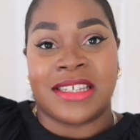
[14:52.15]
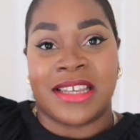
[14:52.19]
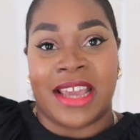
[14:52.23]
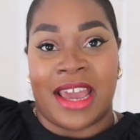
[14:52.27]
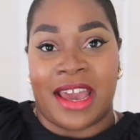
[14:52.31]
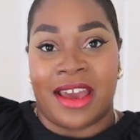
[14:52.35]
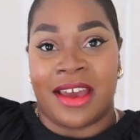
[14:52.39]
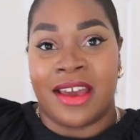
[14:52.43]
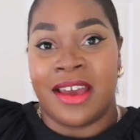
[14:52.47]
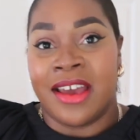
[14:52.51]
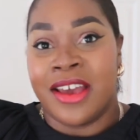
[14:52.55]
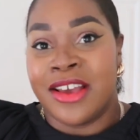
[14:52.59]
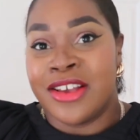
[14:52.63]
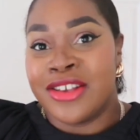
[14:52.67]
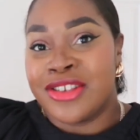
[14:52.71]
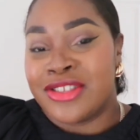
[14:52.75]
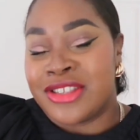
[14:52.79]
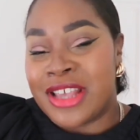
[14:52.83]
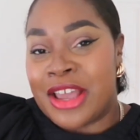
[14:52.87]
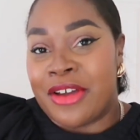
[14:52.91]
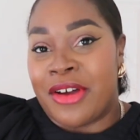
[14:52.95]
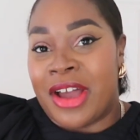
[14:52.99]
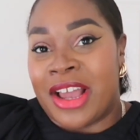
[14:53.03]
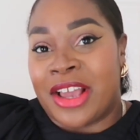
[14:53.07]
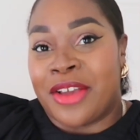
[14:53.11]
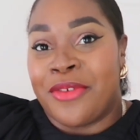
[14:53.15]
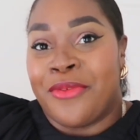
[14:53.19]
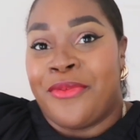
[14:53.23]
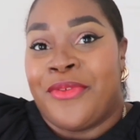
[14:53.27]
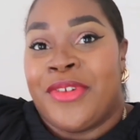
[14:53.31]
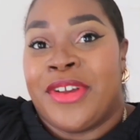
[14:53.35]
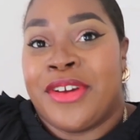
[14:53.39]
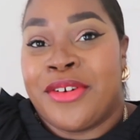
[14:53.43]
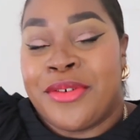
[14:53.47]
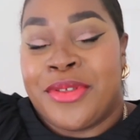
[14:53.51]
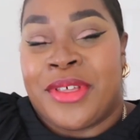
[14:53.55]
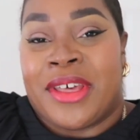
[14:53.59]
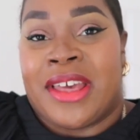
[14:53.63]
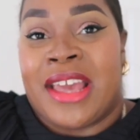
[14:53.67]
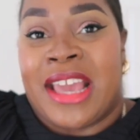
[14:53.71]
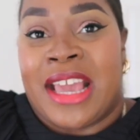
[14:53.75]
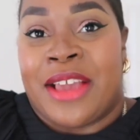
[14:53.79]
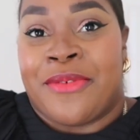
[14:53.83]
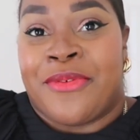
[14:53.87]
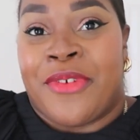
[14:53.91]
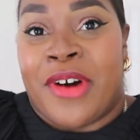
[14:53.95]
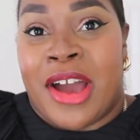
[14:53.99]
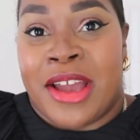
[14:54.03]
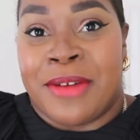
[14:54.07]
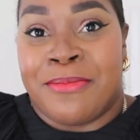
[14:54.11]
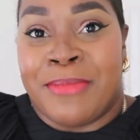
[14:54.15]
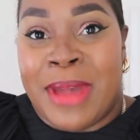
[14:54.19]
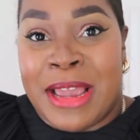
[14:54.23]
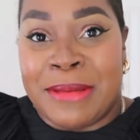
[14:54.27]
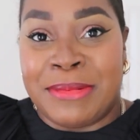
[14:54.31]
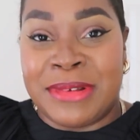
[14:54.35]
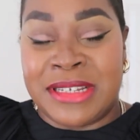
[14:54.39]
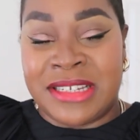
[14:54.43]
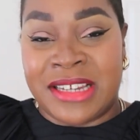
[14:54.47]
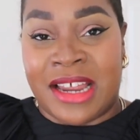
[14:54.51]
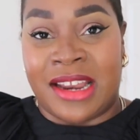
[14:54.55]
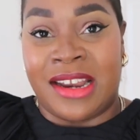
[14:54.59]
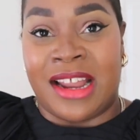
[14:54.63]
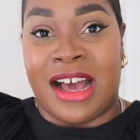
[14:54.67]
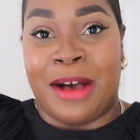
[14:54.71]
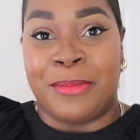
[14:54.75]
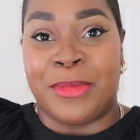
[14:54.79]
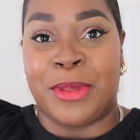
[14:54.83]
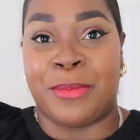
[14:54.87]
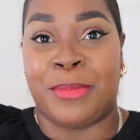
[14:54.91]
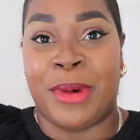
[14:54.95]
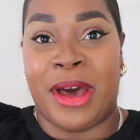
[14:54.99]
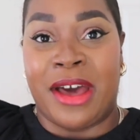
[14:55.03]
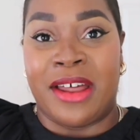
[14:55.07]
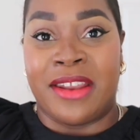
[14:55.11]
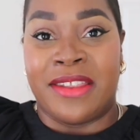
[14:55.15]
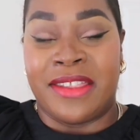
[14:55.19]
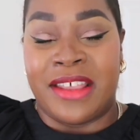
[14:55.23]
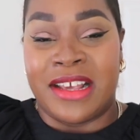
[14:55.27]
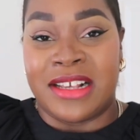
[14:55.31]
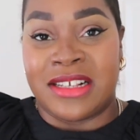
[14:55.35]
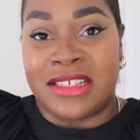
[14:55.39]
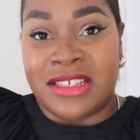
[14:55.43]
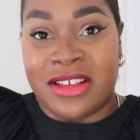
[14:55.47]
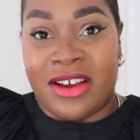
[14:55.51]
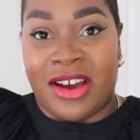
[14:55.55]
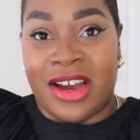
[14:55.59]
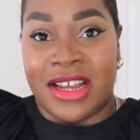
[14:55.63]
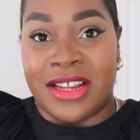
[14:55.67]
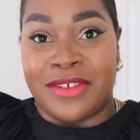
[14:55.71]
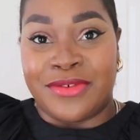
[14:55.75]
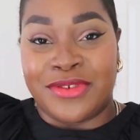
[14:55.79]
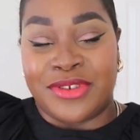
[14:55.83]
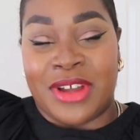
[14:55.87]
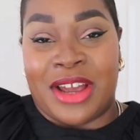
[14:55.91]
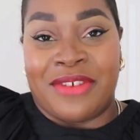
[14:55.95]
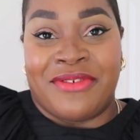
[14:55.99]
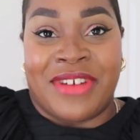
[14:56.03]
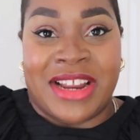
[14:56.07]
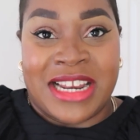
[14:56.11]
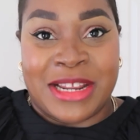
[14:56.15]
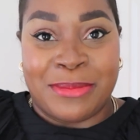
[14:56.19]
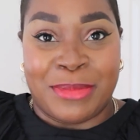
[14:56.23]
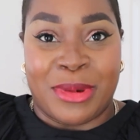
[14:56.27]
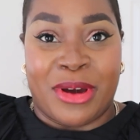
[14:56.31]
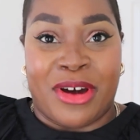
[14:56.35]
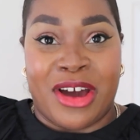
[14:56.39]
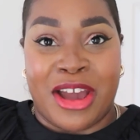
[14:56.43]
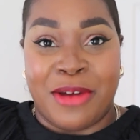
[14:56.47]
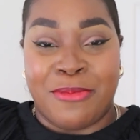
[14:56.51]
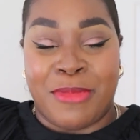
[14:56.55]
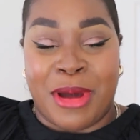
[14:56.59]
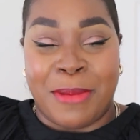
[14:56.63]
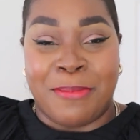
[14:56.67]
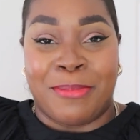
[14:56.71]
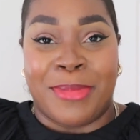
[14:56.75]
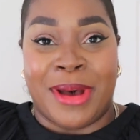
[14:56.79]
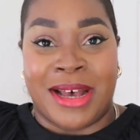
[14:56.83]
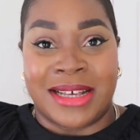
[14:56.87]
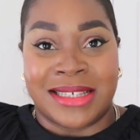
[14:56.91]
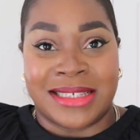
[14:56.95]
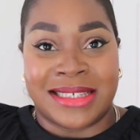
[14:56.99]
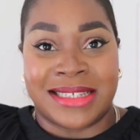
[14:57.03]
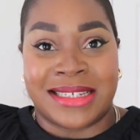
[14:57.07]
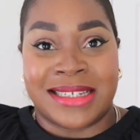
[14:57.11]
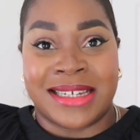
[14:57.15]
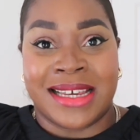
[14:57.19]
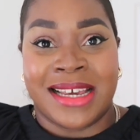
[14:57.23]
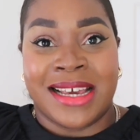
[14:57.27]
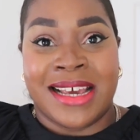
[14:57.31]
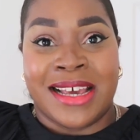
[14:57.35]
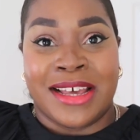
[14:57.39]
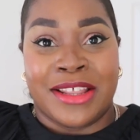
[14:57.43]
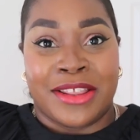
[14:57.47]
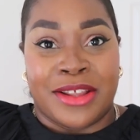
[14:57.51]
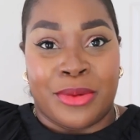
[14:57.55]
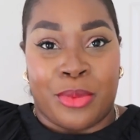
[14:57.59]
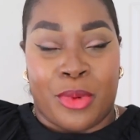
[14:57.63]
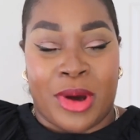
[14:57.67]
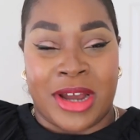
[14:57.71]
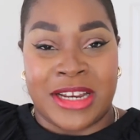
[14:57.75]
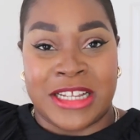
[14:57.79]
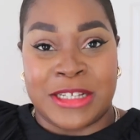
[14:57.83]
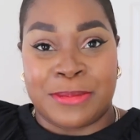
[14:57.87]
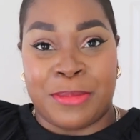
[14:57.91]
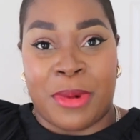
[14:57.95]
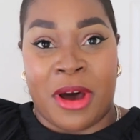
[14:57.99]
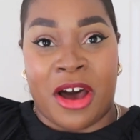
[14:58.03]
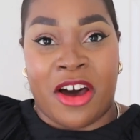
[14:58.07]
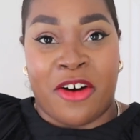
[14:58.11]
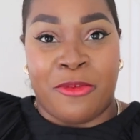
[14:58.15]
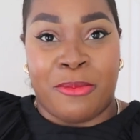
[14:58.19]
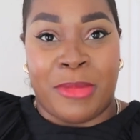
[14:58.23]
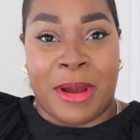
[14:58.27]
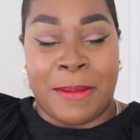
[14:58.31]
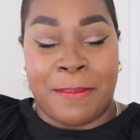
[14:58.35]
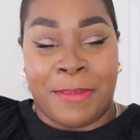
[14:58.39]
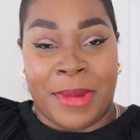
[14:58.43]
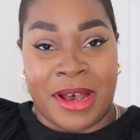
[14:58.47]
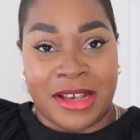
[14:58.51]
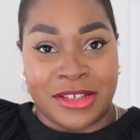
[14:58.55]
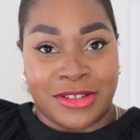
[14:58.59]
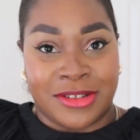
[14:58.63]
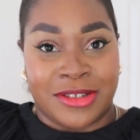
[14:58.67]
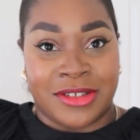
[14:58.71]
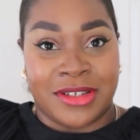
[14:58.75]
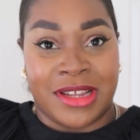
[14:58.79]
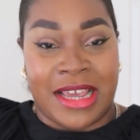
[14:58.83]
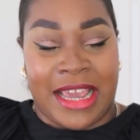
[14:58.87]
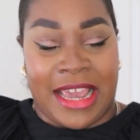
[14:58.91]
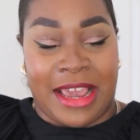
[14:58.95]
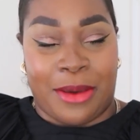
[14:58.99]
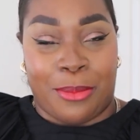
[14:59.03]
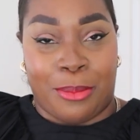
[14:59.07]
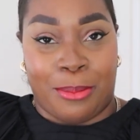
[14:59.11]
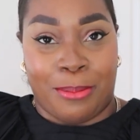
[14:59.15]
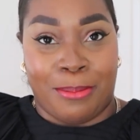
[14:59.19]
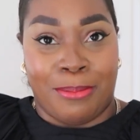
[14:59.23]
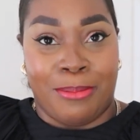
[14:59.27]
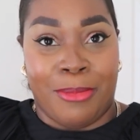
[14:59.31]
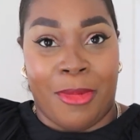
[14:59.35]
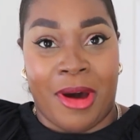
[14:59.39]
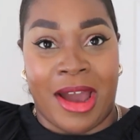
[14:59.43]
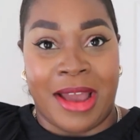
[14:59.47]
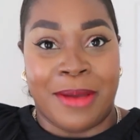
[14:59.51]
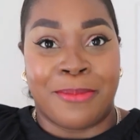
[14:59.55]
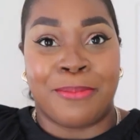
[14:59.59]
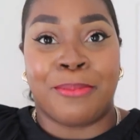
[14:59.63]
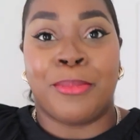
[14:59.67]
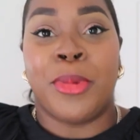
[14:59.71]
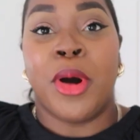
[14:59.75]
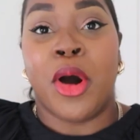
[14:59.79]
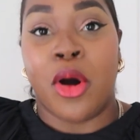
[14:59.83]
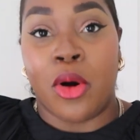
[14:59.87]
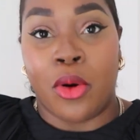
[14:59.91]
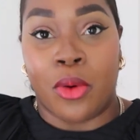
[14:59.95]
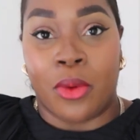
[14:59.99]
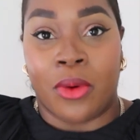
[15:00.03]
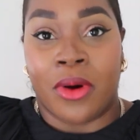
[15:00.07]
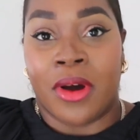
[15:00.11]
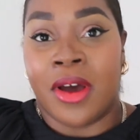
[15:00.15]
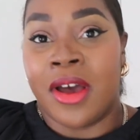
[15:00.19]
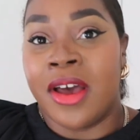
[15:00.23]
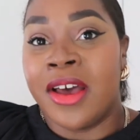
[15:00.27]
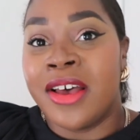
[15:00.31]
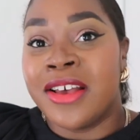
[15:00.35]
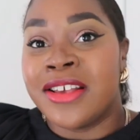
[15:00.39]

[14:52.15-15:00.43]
Yeah, so I can feel that if I maybe done up the button that's kind of directly behind my bust, the widest part of my bust, it might pull.